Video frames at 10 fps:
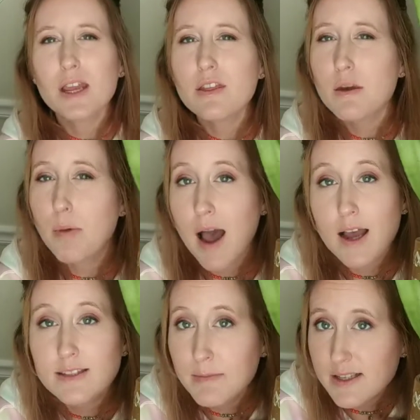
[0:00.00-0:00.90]
if the
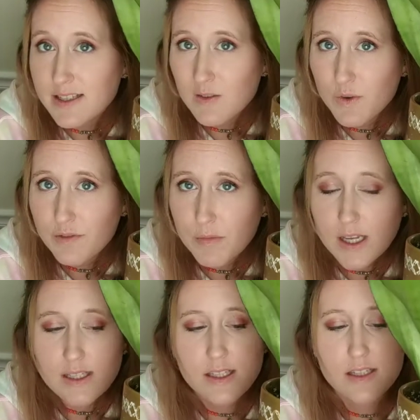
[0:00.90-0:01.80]
pot's messing with
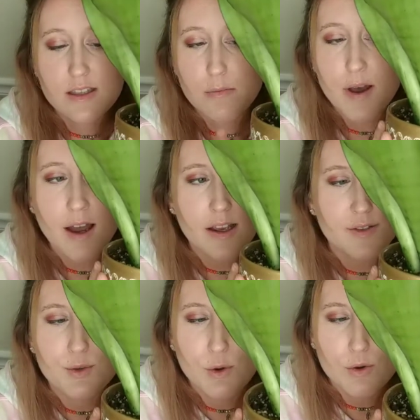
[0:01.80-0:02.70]
me, since the pot
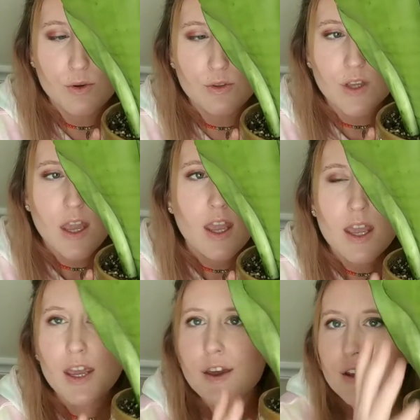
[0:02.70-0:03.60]
is gold
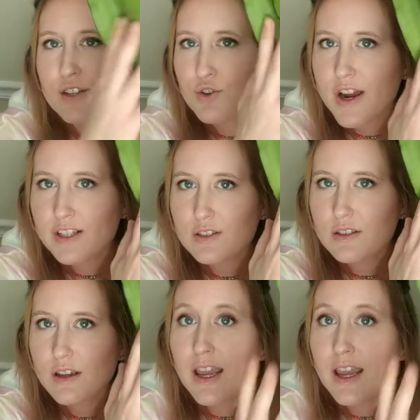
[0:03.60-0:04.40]
in contrast